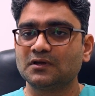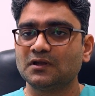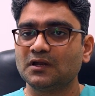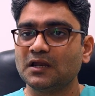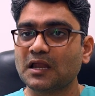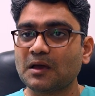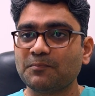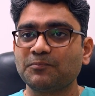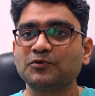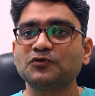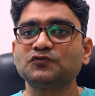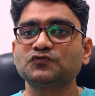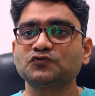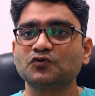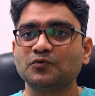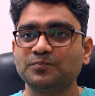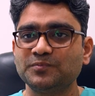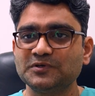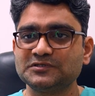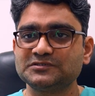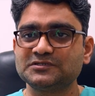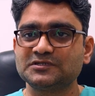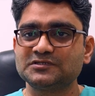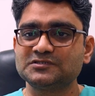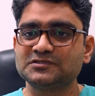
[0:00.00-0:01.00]

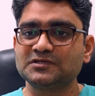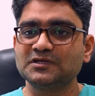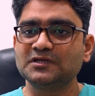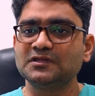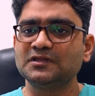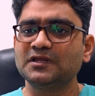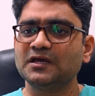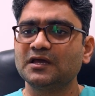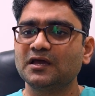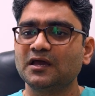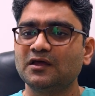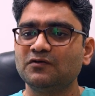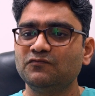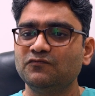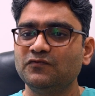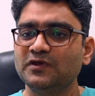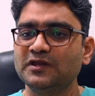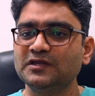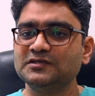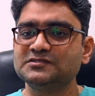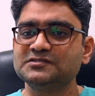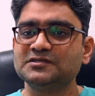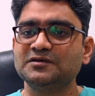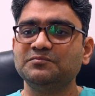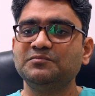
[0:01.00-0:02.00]
laparoscopic surgery, they can
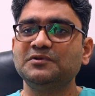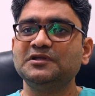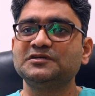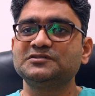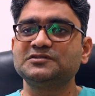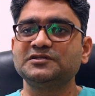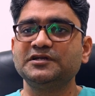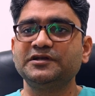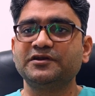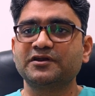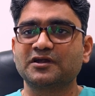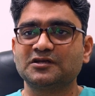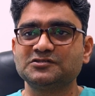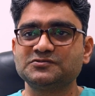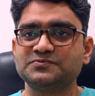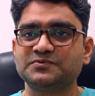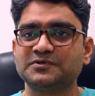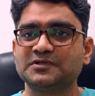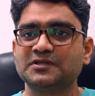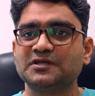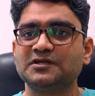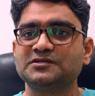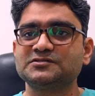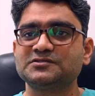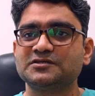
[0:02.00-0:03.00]
very seamlessly transfer
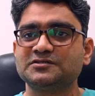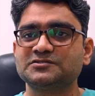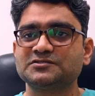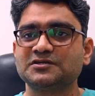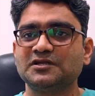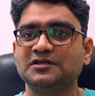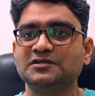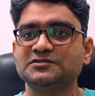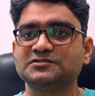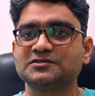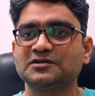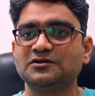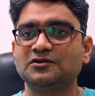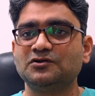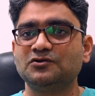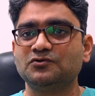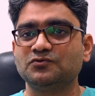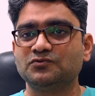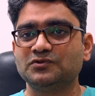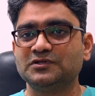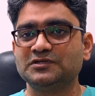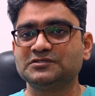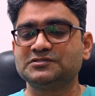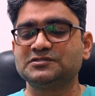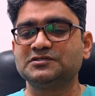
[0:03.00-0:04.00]
their surgical skill
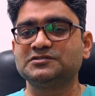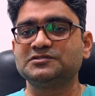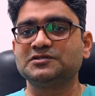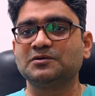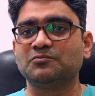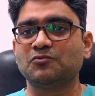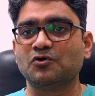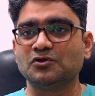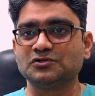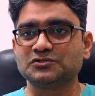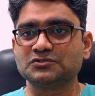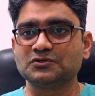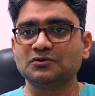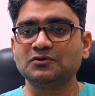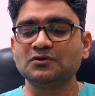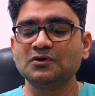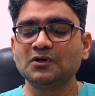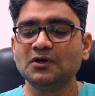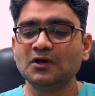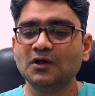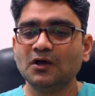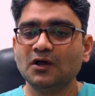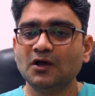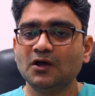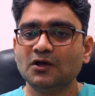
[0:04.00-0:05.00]
to this system also.
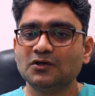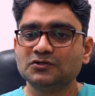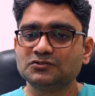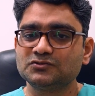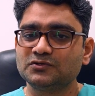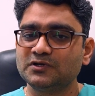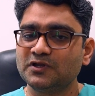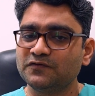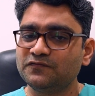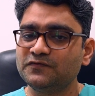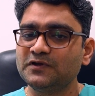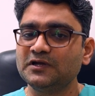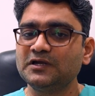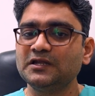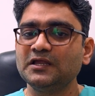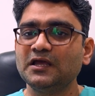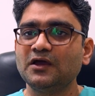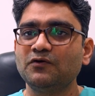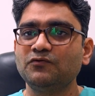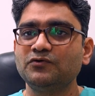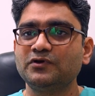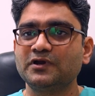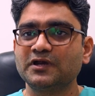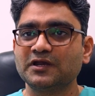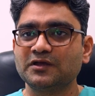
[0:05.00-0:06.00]
So definitely
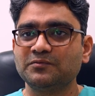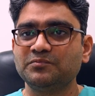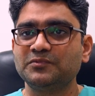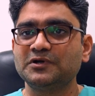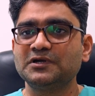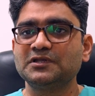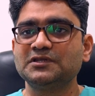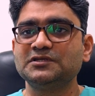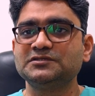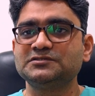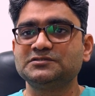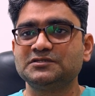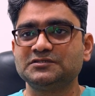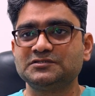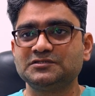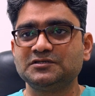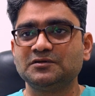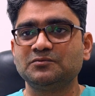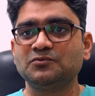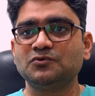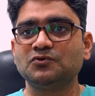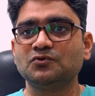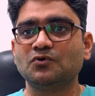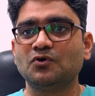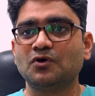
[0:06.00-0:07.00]
I would recommend this
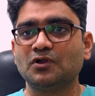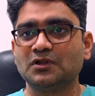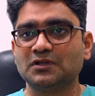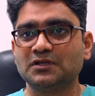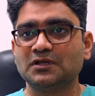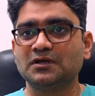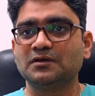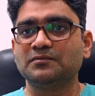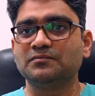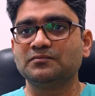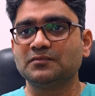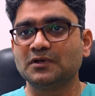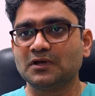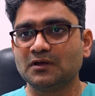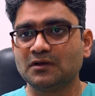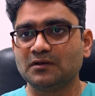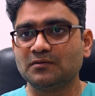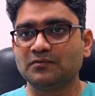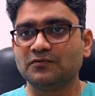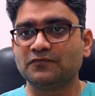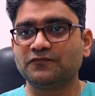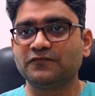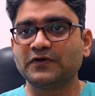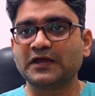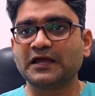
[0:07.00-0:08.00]
system to all
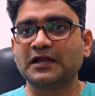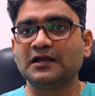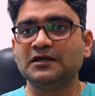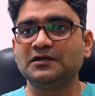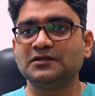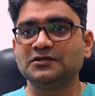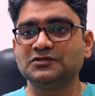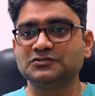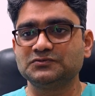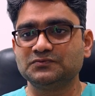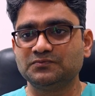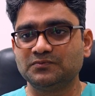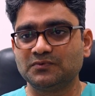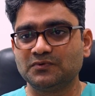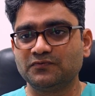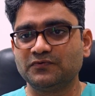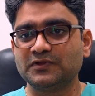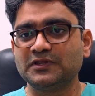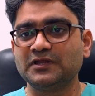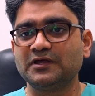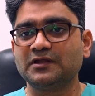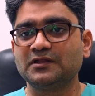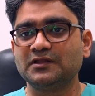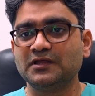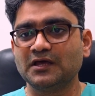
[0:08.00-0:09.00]
the faculties,
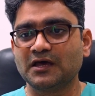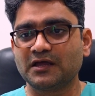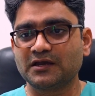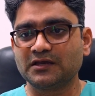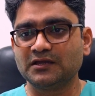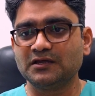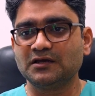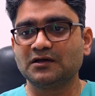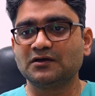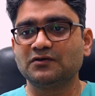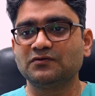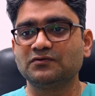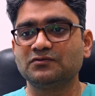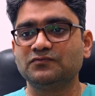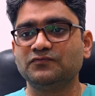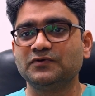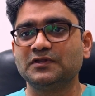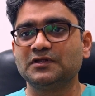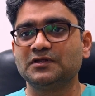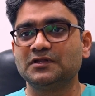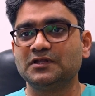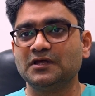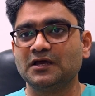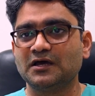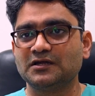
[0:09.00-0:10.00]
whether they are young,
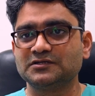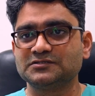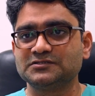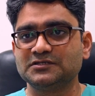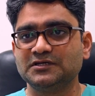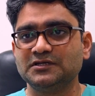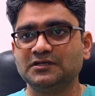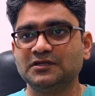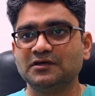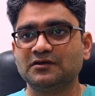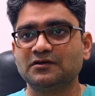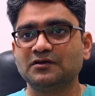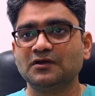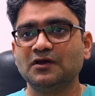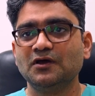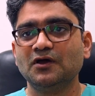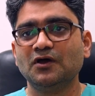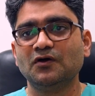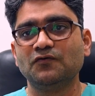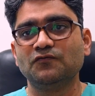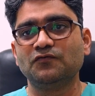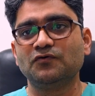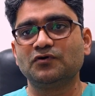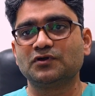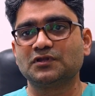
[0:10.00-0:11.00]
whether they are senior,
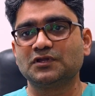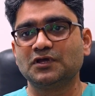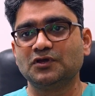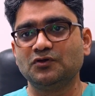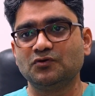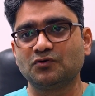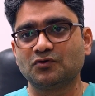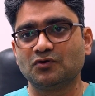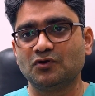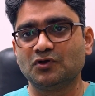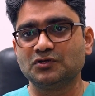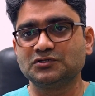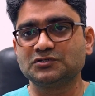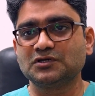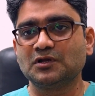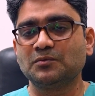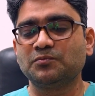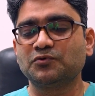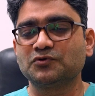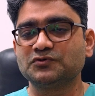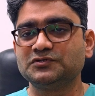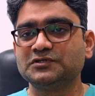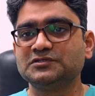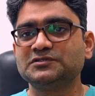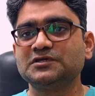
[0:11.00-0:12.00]
for the urological
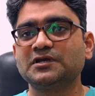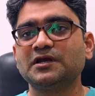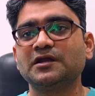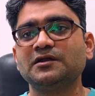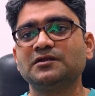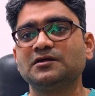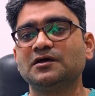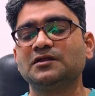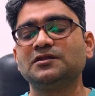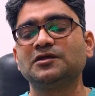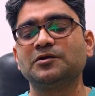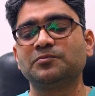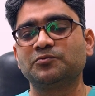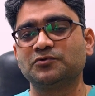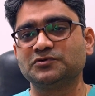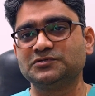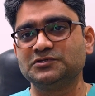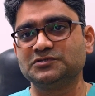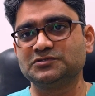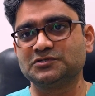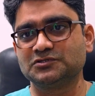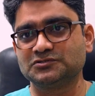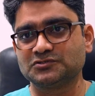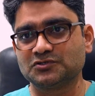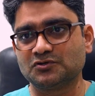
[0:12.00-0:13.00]
procedure and other
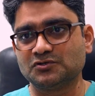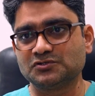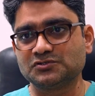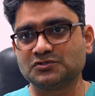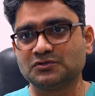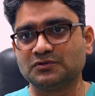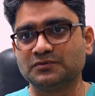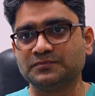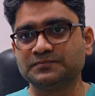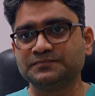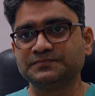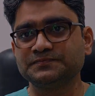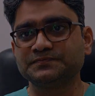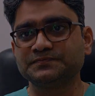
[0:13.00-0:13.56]
procedures also.